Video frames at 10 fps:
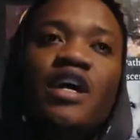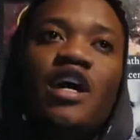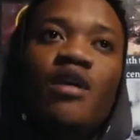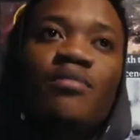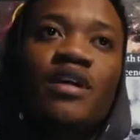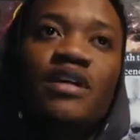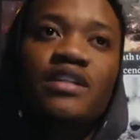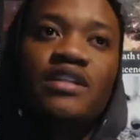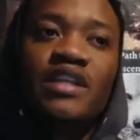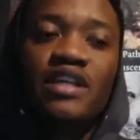
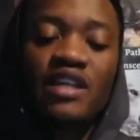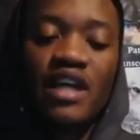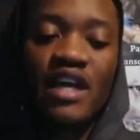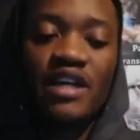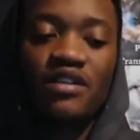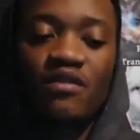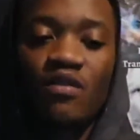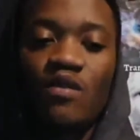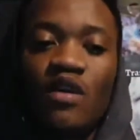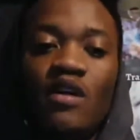But Nick had
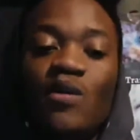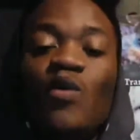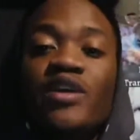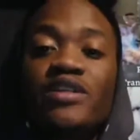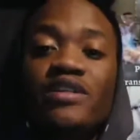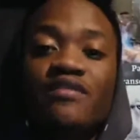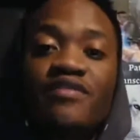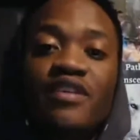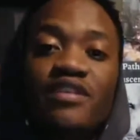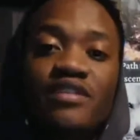a question
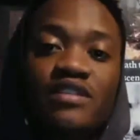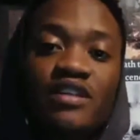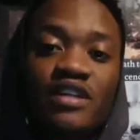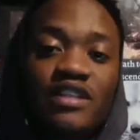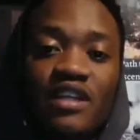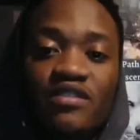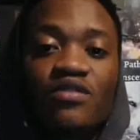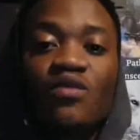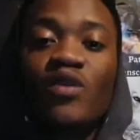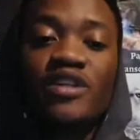first. He had
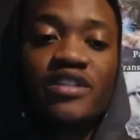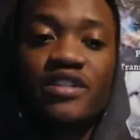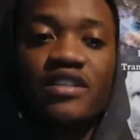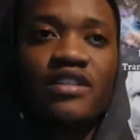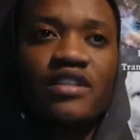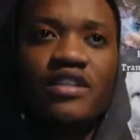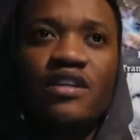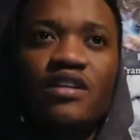two questions.